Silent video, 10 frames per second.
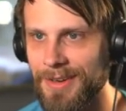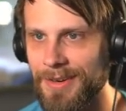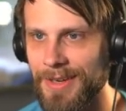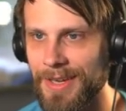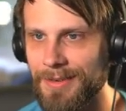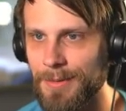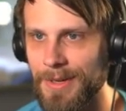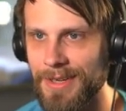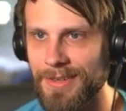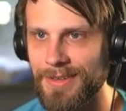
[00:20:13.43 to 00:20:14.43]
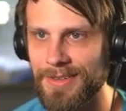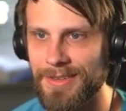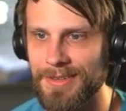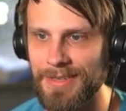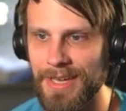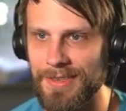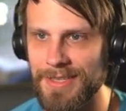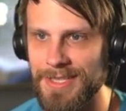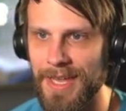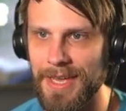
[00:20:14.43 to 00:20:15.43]
Okay, well, yeah,
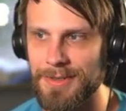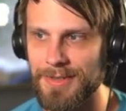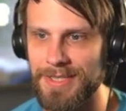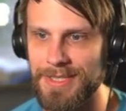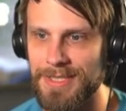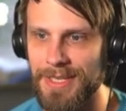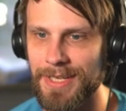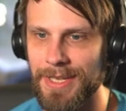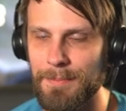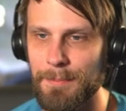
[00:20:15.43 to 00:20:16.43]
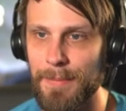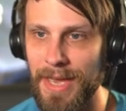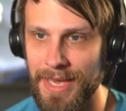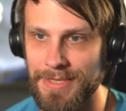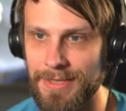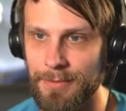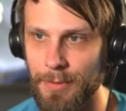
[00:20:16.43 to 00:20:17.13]
this Naturalist is gonna get massive.